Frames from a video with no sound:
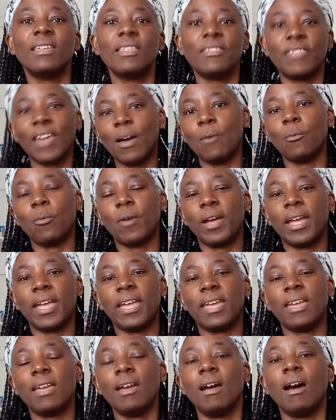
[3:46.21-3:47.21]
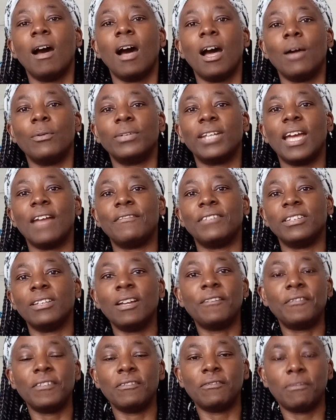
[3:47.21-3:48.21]
That way, I would have
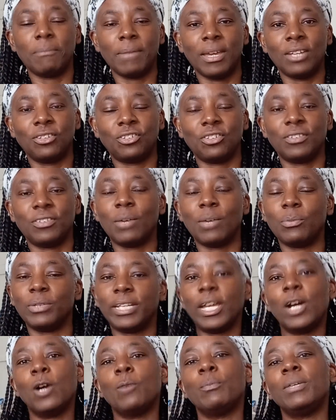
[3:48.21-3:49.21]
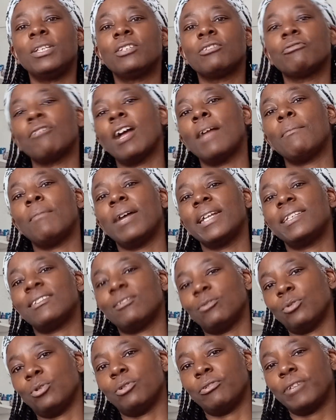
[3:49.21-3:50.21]
enough information that would help me to write my
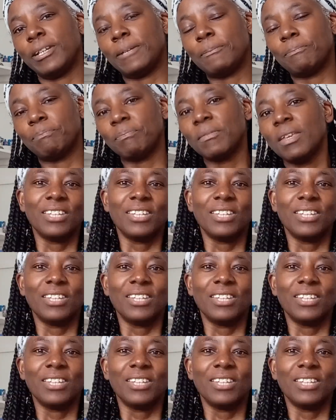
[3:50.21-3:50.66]
story.